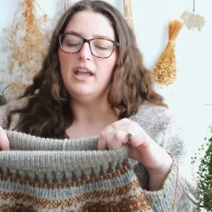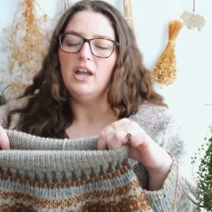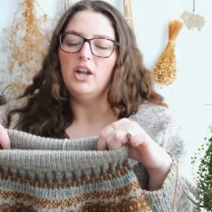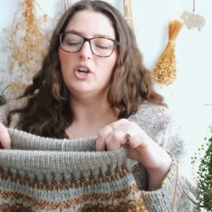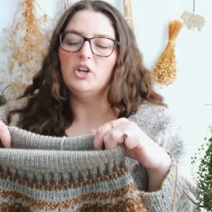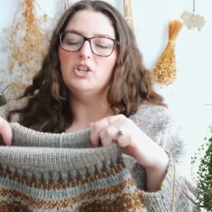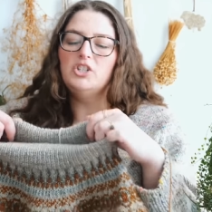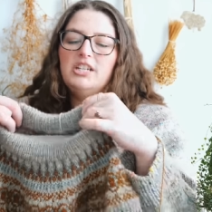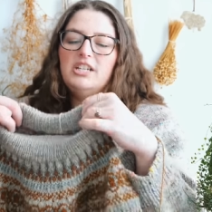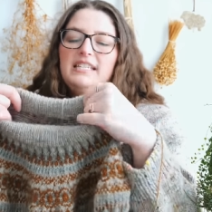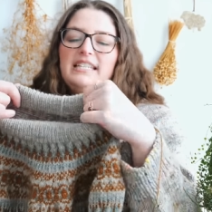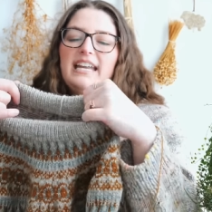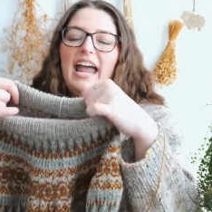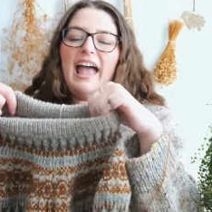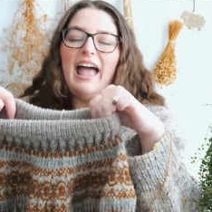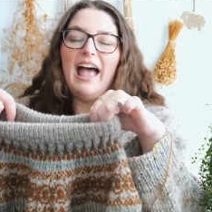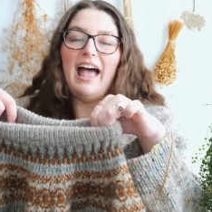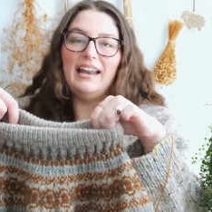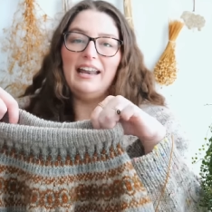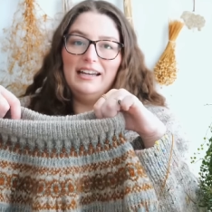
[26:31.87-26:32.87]
you're just
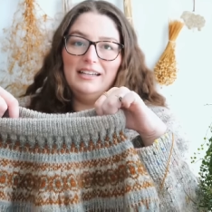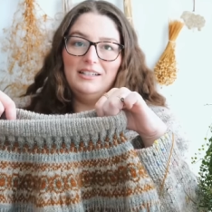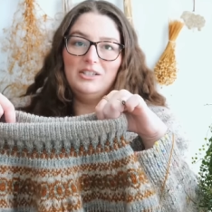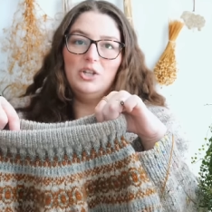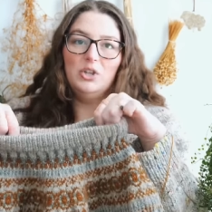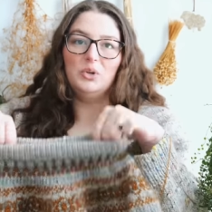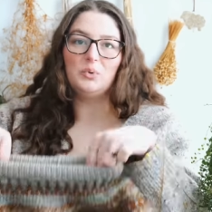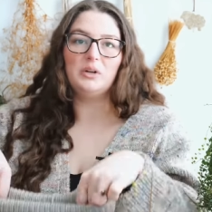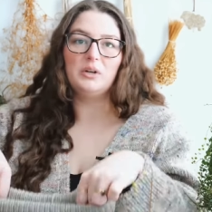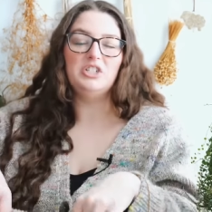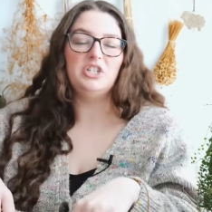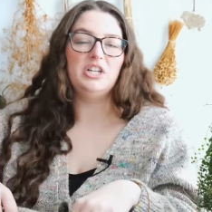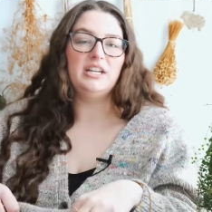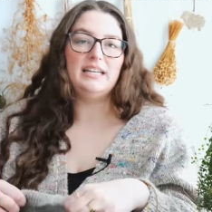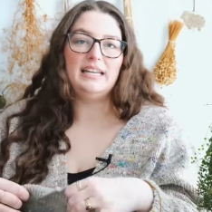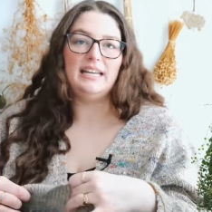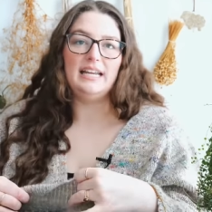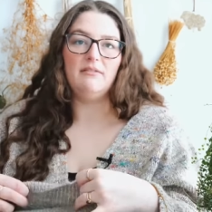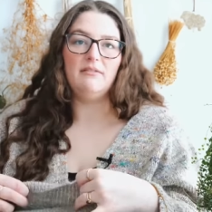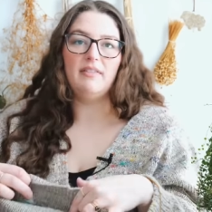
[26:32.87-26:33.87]
adding to the
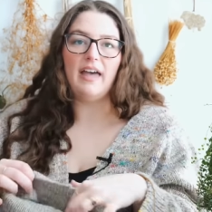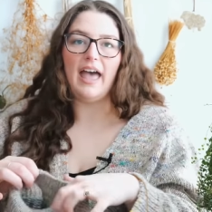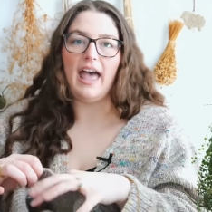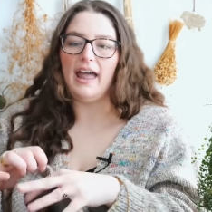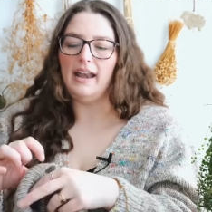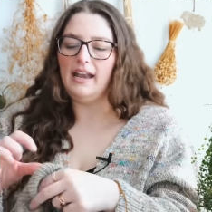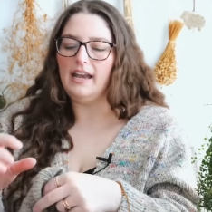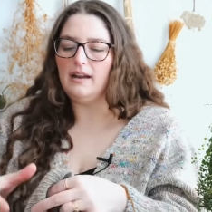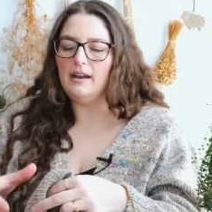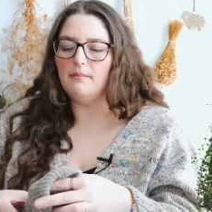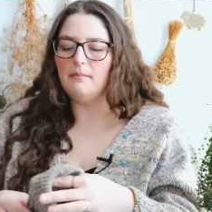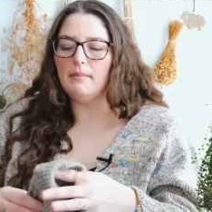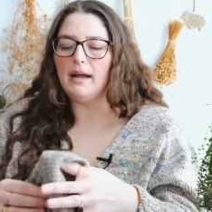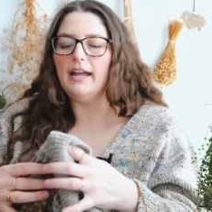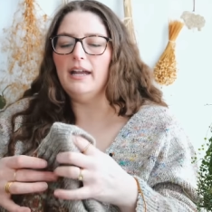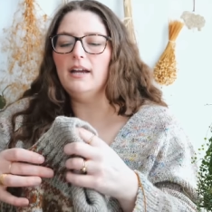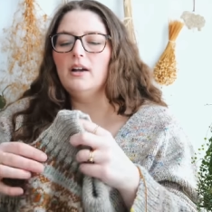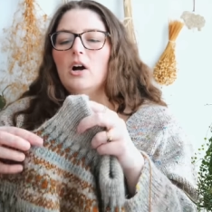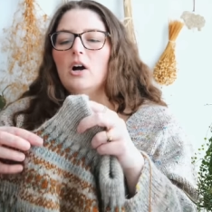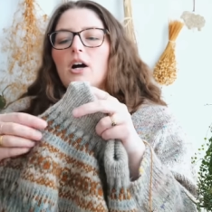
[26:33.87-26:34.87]
rigidity of that, and it
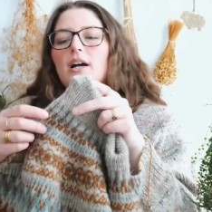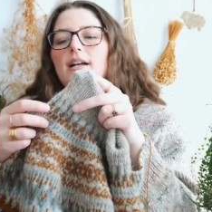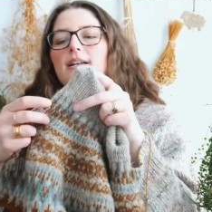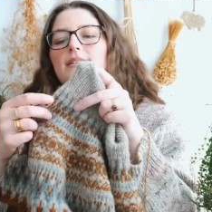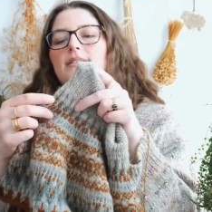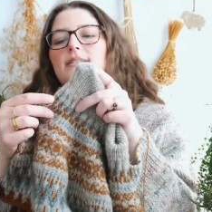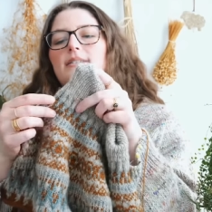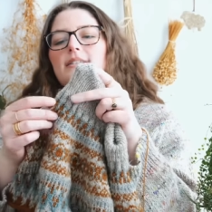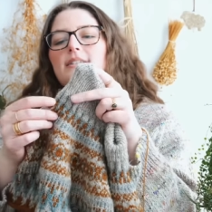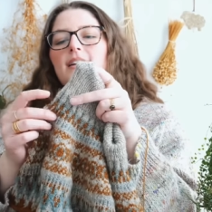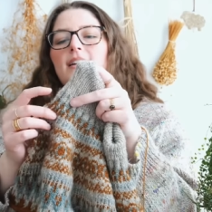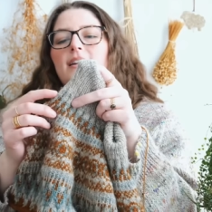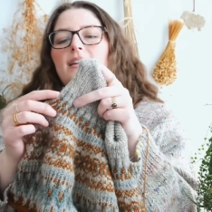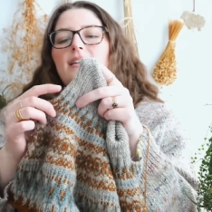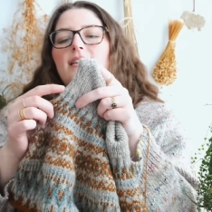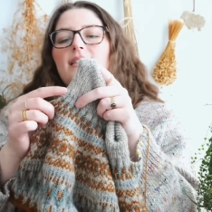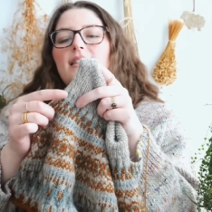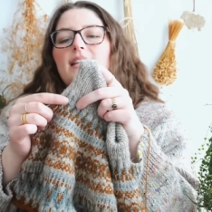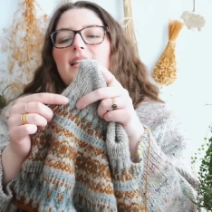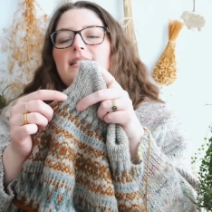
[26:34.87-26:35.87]
might cause
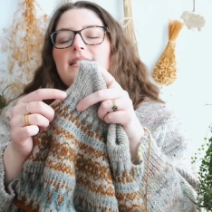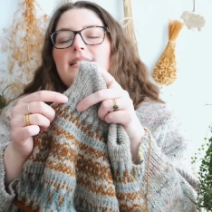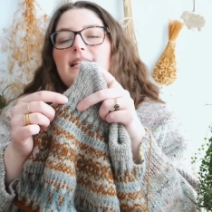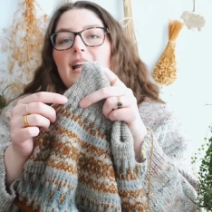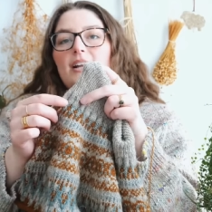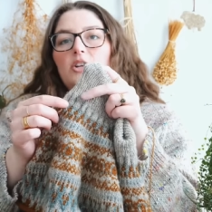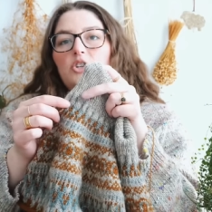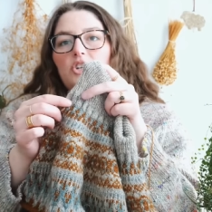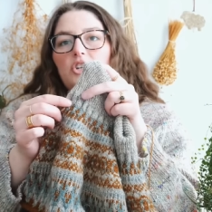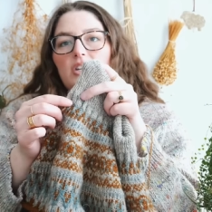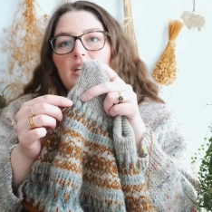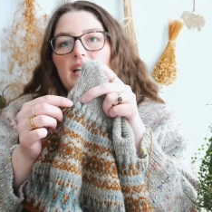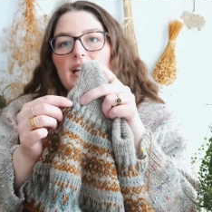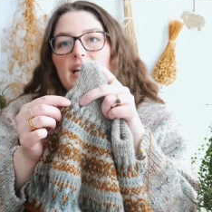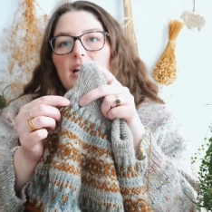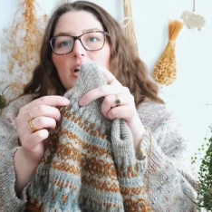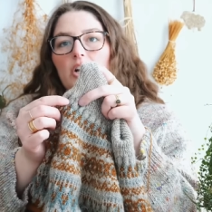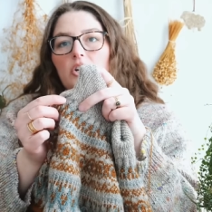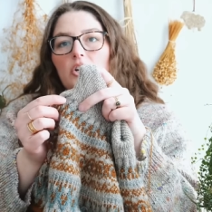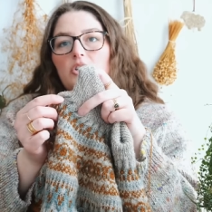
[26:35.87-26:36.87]
this section
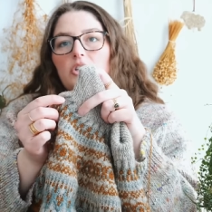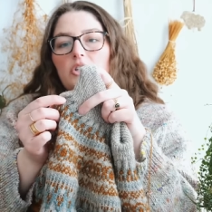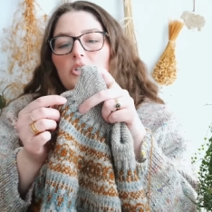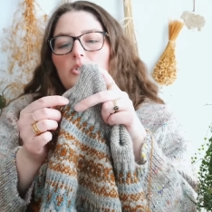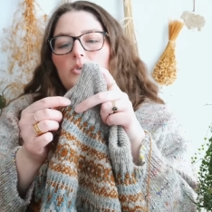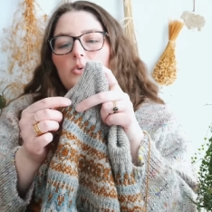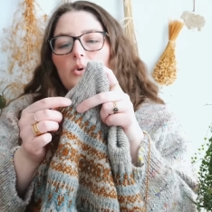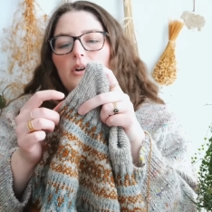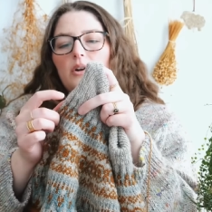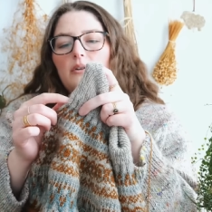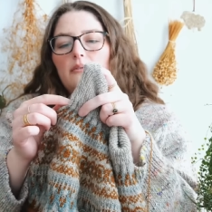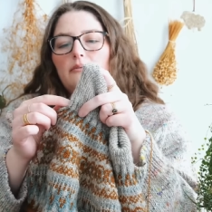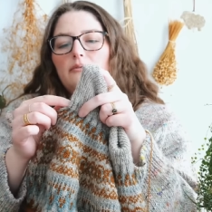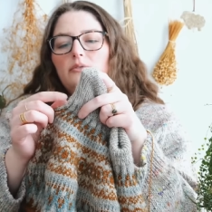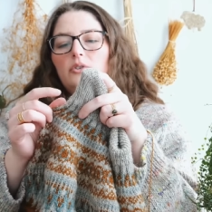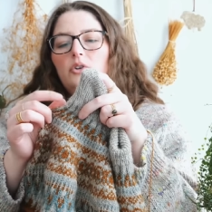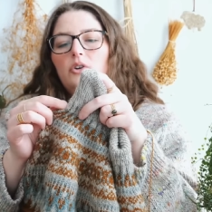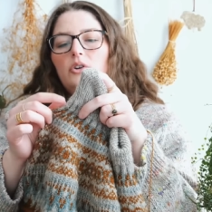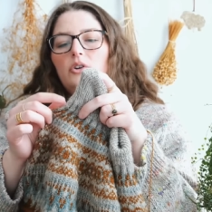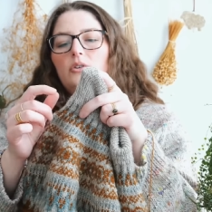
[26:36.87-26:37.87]
here to sort
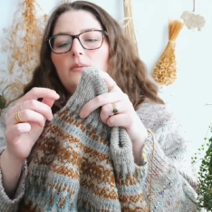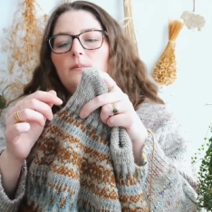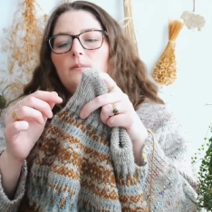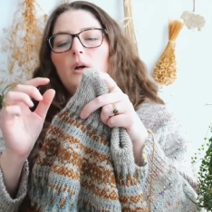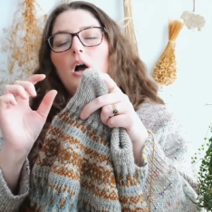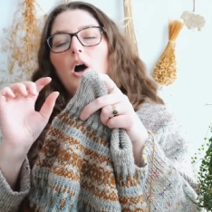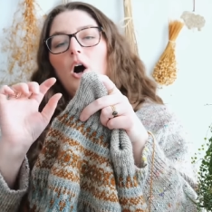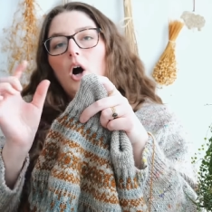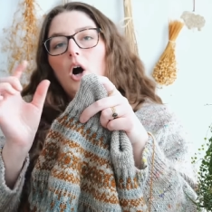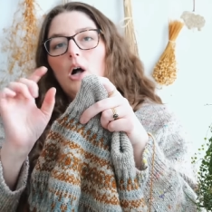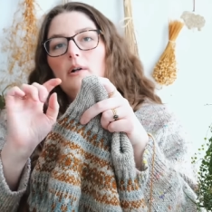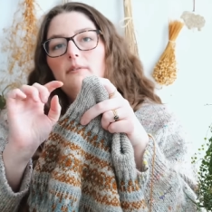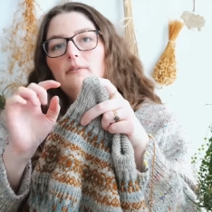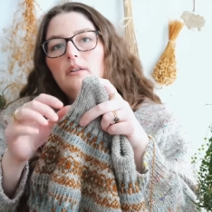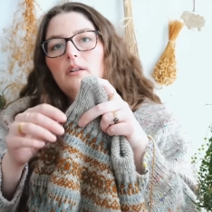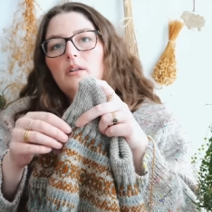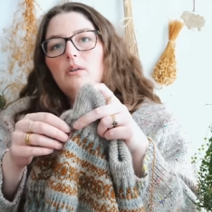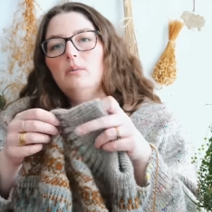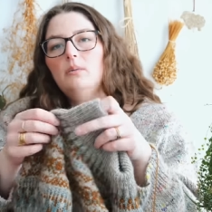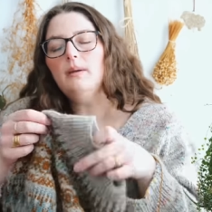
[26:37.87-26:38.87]
of look off a
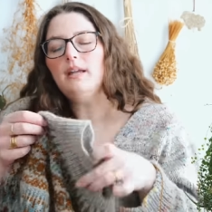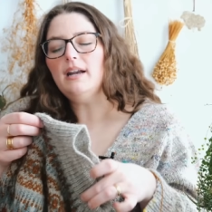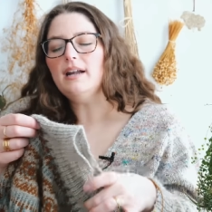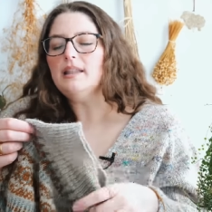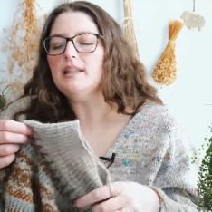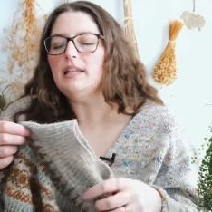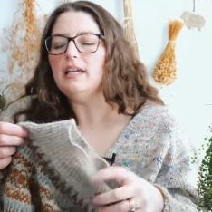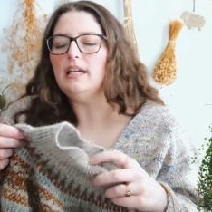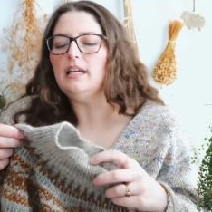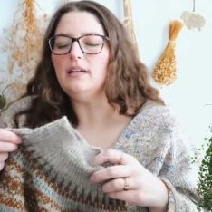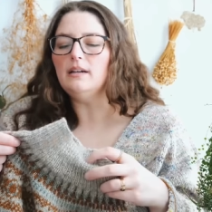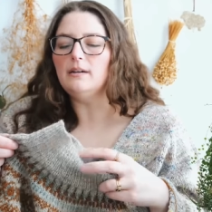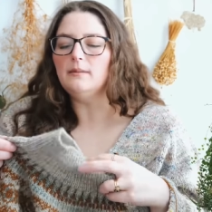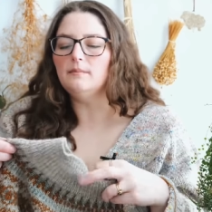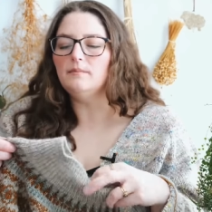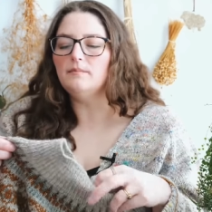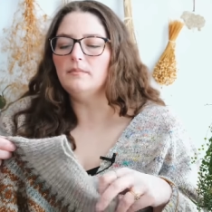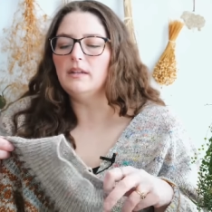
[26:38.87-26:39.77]
little bit, I think,